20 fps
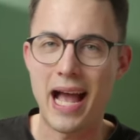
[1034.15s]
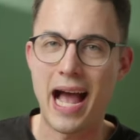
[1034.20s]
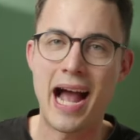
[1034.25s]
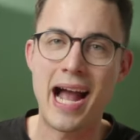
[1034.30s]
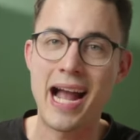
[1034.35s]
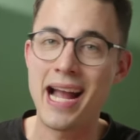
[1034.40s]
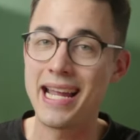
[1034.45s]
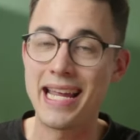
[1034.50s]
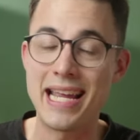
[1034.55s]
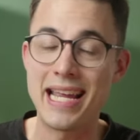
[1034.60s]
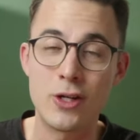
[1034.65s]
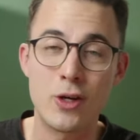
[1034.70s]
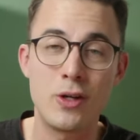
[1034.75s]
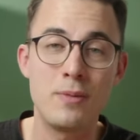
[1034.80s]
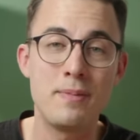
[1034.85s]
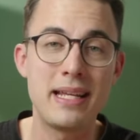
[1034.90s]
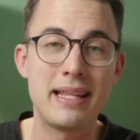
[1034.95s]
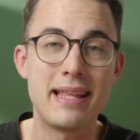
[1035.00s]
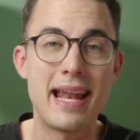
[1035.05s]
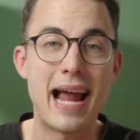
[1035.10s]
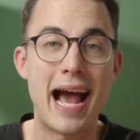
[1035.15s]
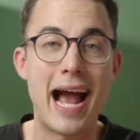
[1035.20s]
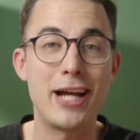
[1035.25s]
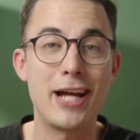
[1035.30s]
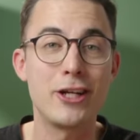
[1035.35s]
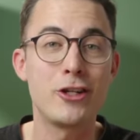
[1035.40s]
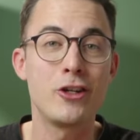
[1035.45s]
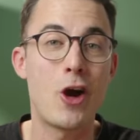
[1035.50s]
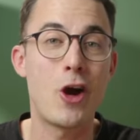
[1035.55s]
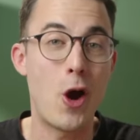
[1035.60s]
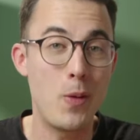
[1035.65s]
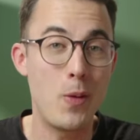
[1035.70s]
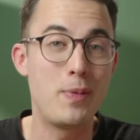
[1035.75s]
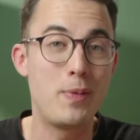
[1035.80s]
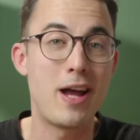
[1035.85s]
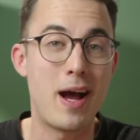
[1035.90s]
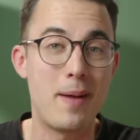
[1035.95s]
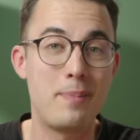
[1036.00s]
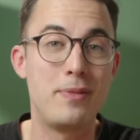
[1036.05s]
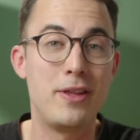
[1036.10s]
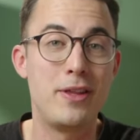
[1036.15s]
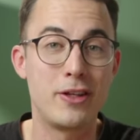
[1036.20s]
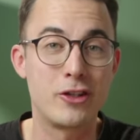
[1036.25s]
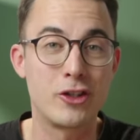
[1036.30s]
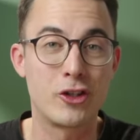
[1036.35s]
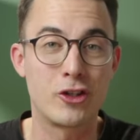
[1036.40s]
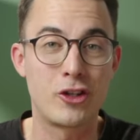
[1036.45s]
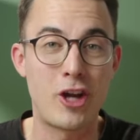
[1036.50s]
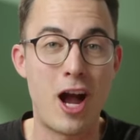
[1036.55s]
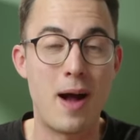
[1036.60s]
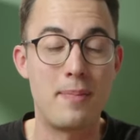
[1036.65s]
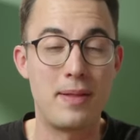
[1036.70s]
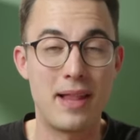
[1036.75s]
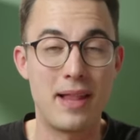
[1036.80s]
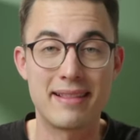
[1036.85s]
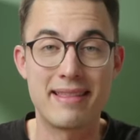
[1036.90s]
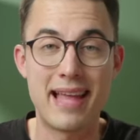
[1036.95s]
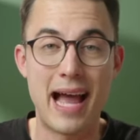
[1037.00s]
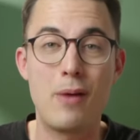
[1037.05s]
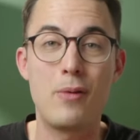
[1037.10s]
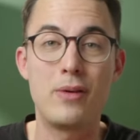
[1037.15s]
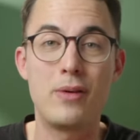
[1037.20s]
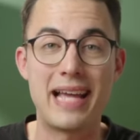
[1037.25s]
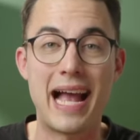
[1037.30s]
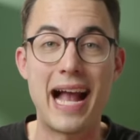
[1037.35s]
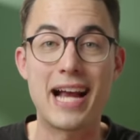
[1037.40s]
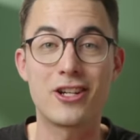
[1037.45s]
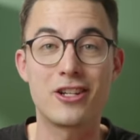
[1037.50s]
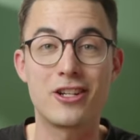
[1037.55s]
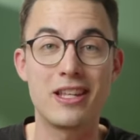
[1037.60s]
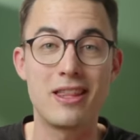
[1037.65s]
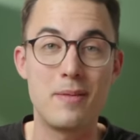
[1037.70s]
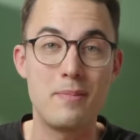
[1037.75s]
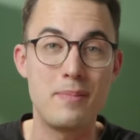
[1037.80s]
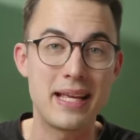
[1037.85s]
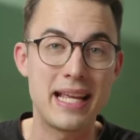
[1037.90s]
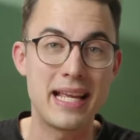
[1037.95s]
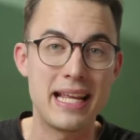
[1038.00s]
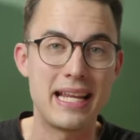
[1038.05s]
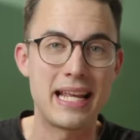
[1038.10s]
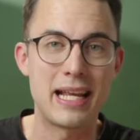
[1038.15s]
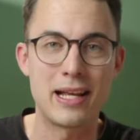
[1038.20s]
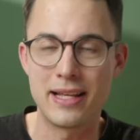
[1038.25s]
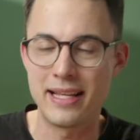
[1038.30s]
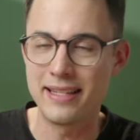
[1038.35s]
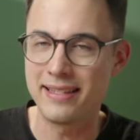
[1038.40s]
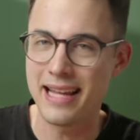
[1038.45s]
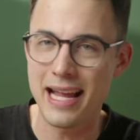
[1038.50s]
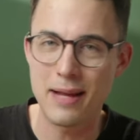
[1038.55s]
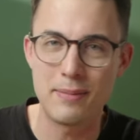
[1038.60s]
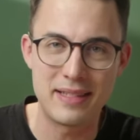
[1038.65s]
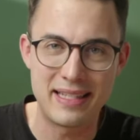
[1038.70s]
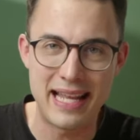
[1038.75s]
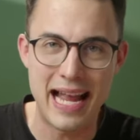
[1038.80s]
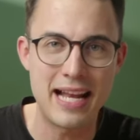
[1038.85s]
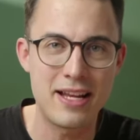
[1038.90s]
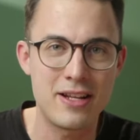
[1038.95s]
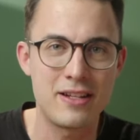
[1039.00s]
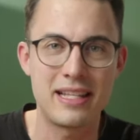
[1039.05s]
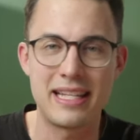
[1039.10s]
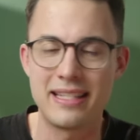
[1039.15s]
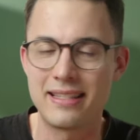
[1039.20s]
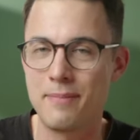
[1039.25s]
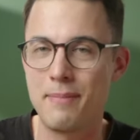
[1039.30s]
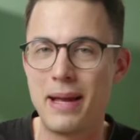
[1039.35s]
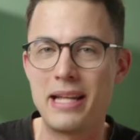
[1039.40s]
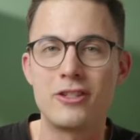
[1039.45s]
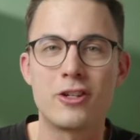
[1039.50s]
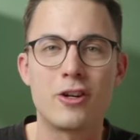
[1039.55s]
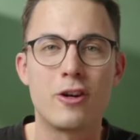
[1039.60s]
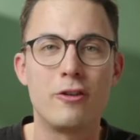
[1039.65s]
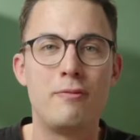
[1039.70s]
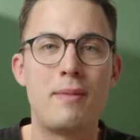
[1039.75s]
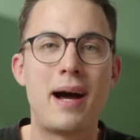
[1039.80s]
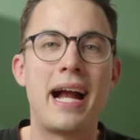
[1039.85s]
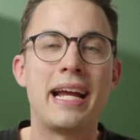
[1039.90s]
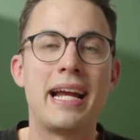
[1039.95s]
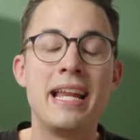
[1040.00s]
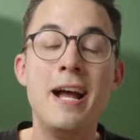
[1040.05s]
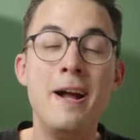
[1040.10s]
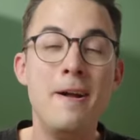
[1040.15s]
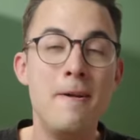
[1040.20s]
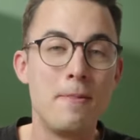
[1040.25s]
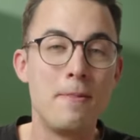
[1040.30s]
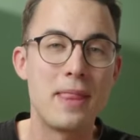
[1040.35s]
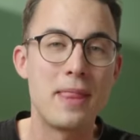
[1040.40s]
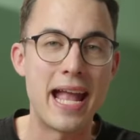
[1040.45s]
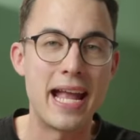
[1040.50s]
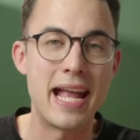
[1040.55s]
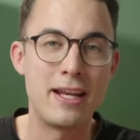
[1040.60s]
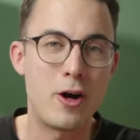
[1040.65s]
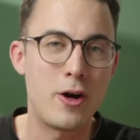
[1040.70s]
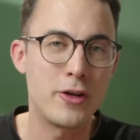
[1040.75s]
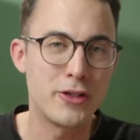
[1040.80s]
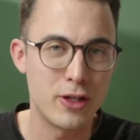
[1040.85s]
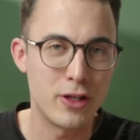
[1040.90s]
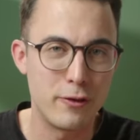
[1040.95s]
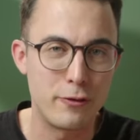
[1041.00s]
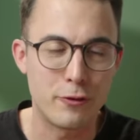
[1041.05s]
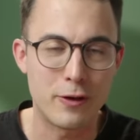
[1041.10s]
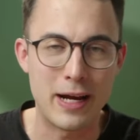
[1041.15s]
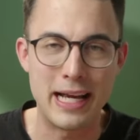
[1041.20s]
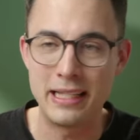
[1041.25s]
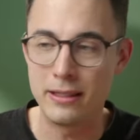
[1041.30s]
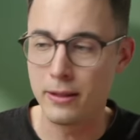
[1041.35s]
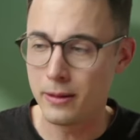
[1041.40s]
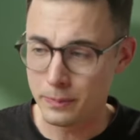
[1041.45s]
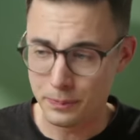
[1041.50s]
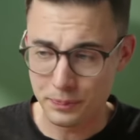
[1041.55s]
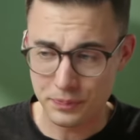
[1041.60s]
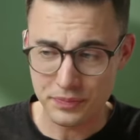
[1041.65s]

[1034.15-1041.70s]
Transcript: I, he told me that I should open up this shop. Like that was actually the beginning. His name is Daniel. He's a mentor of mine and also a friend.